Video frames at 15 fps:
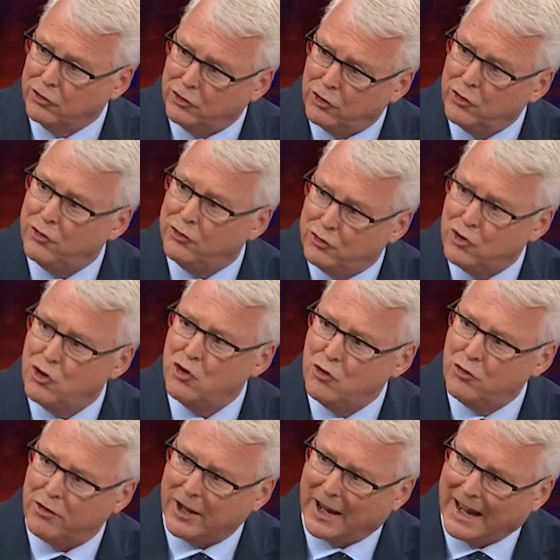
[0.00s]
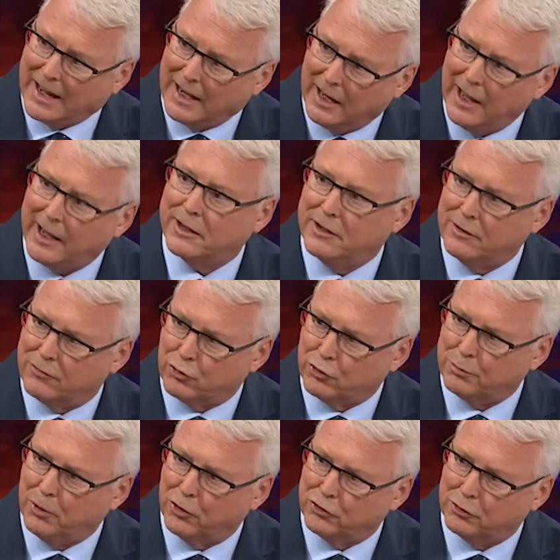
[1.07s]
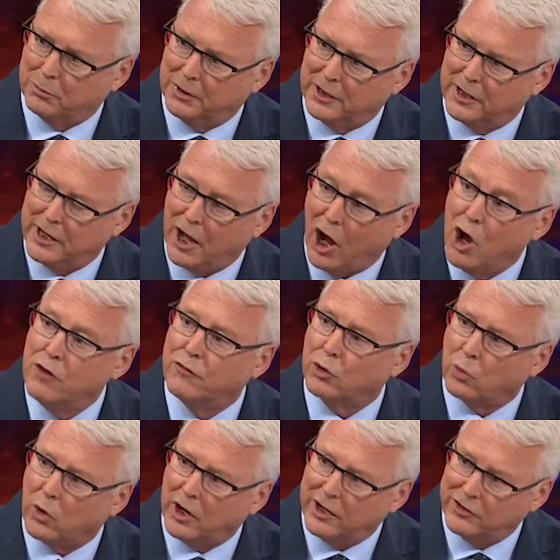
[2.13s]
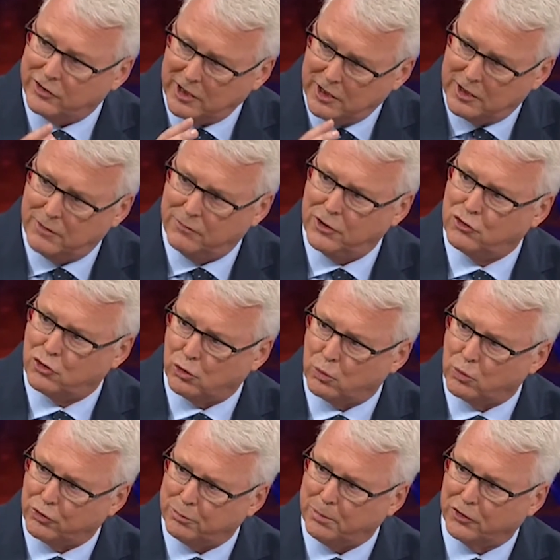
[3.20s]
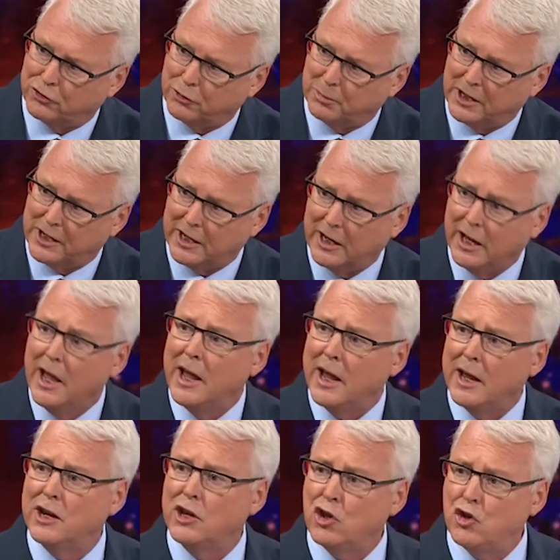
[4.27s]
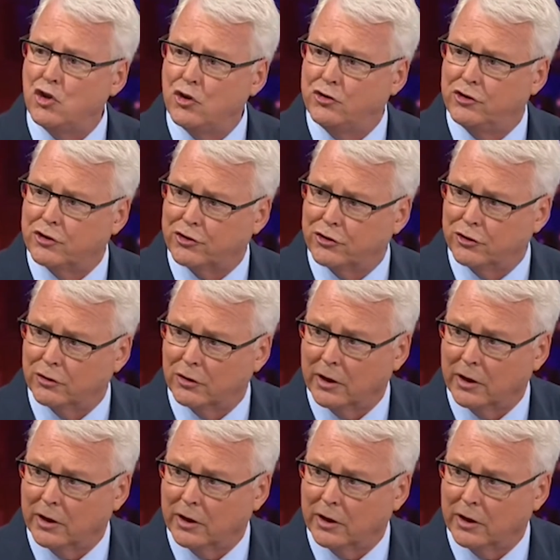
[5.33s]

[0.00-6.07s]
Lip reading: do you think collective responsibility overrides individual responsibility in a huge issue